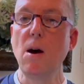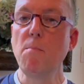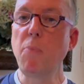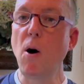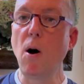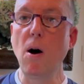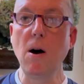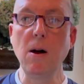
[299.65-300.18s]

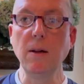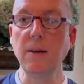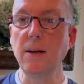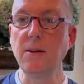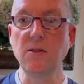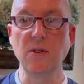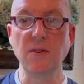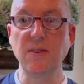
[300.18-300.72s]
Paul
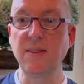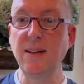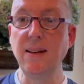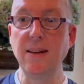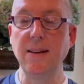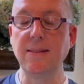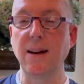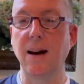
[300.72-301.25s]

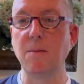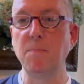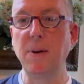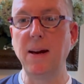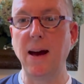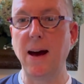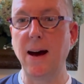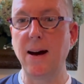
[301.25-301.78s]
intercedes on
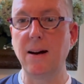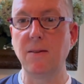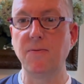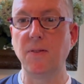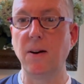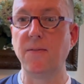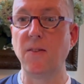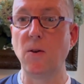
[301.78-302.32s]

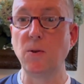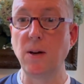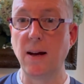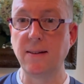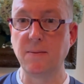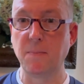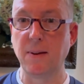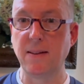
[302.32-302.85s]
behalf of
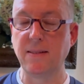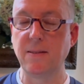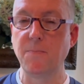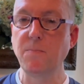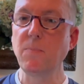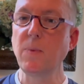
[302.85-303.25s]
Onesimus,